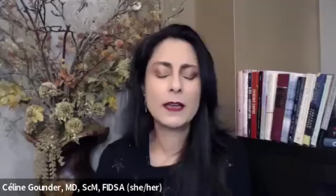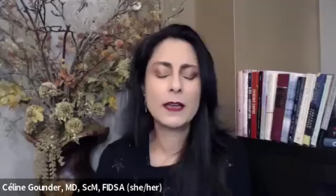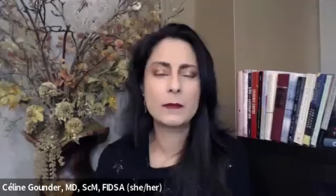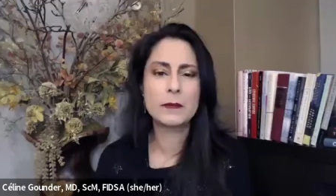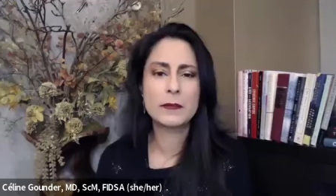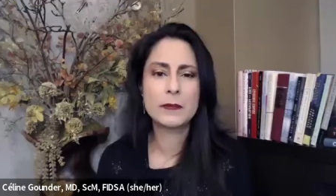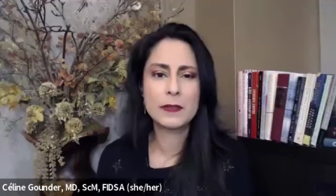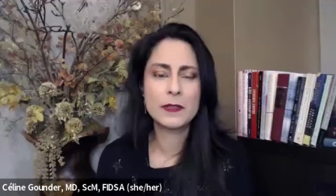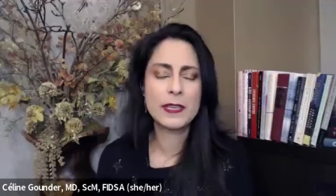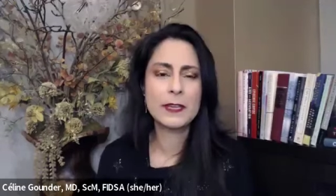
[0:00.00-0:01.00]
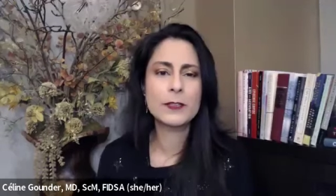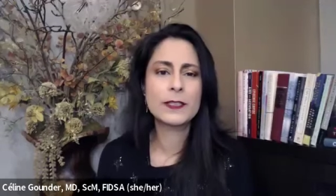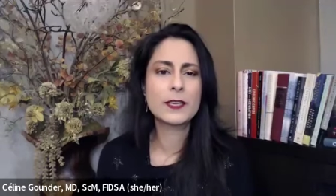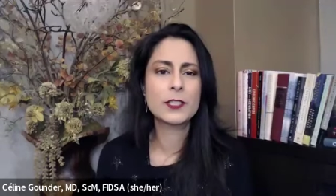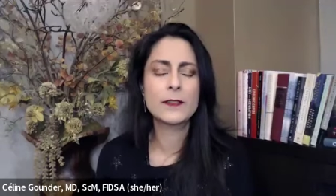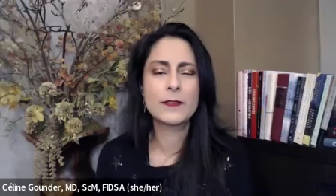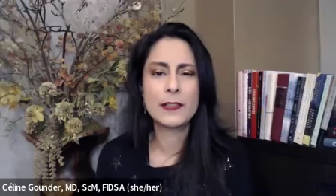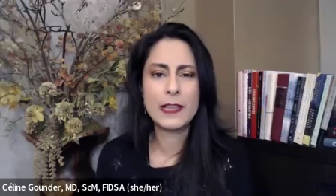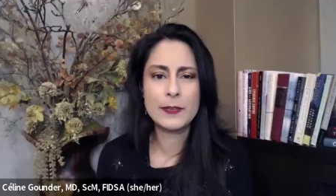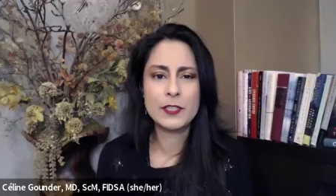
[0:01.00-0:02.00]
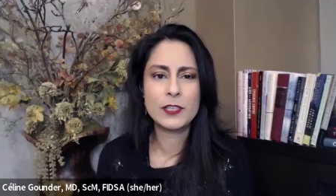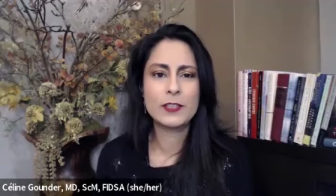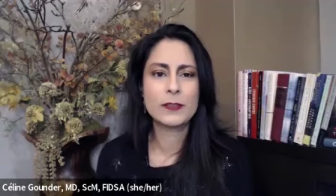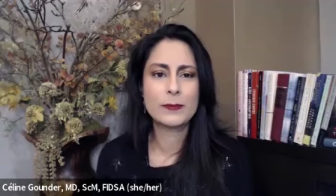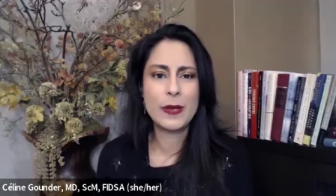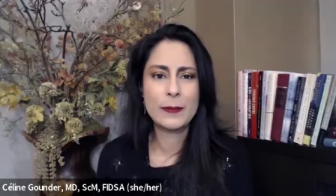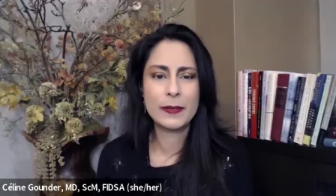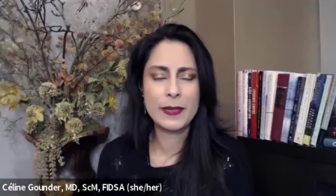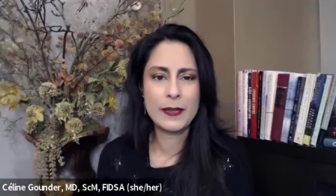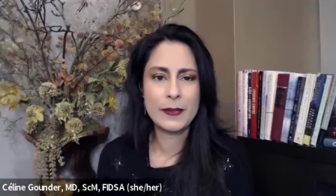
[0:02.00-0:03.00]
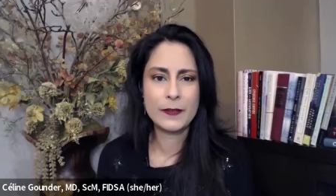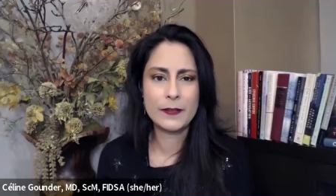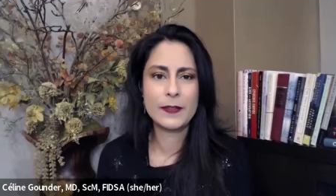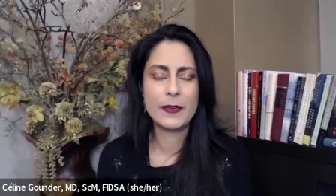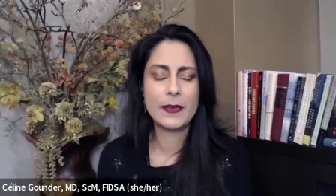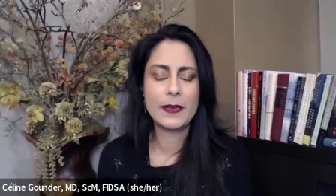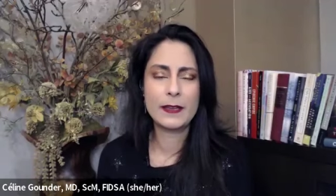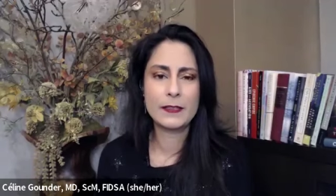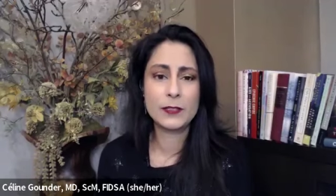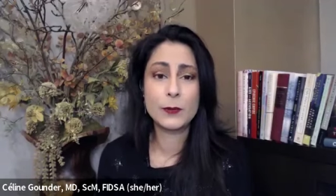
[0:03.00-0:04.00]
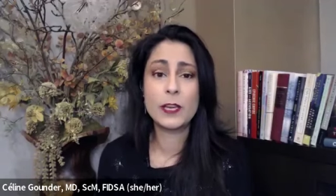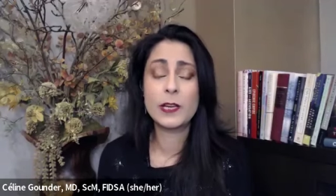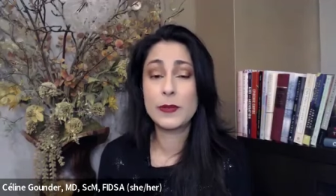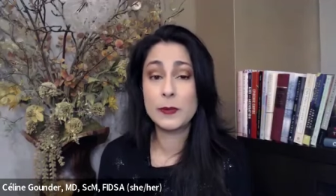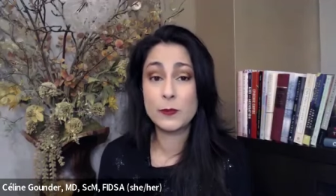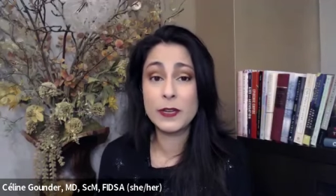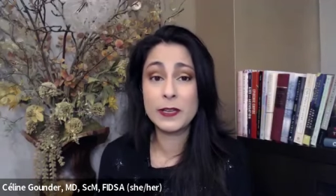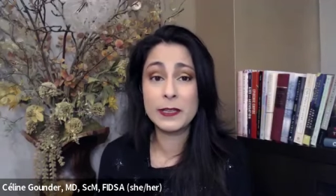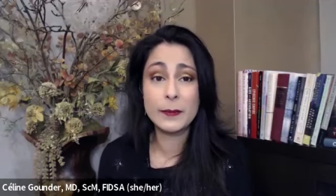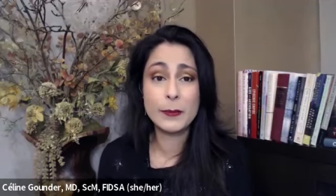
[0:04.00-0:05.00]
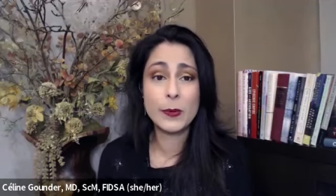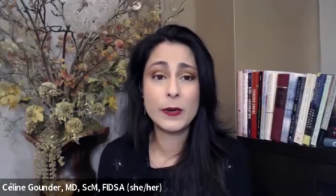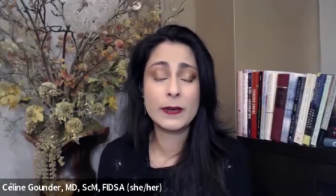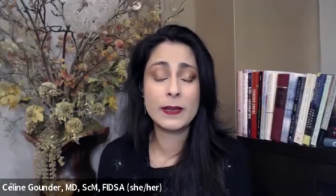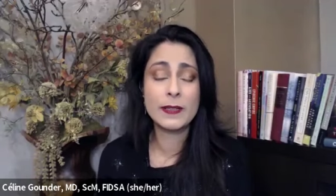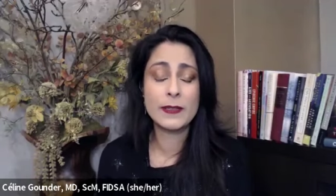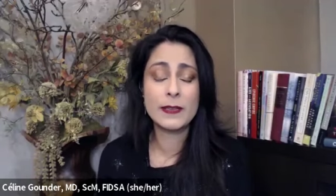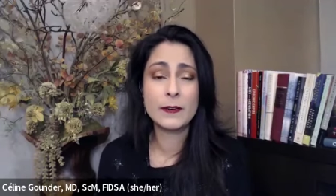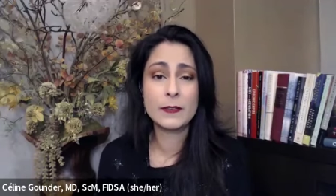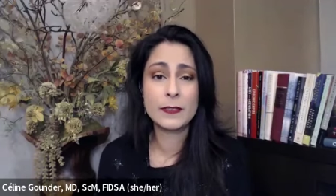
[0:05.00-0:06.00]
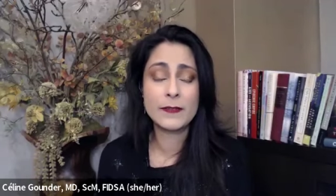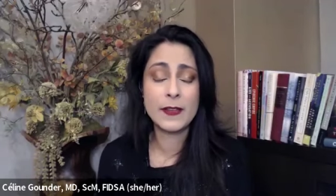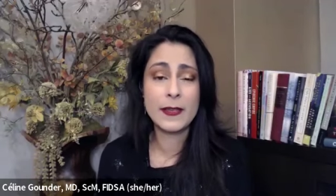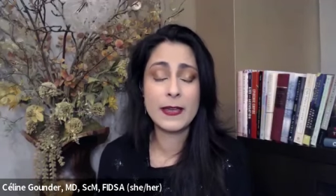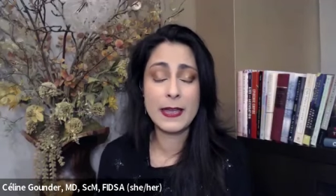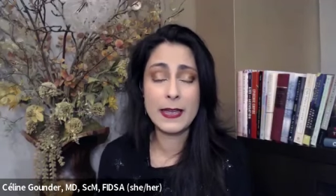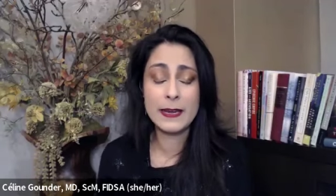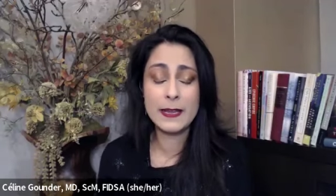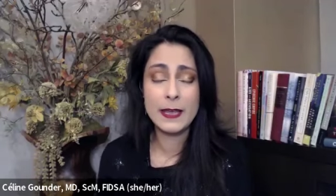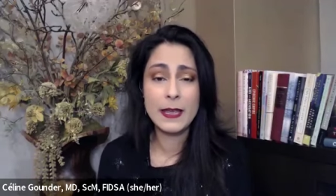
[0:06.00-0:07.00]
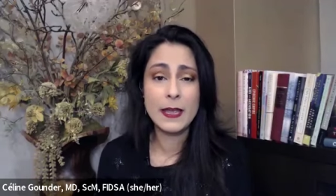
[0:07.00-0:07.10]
um, the intersection of climate change and public health uh, mm-hmm. is going to be really important in the years of, ahead,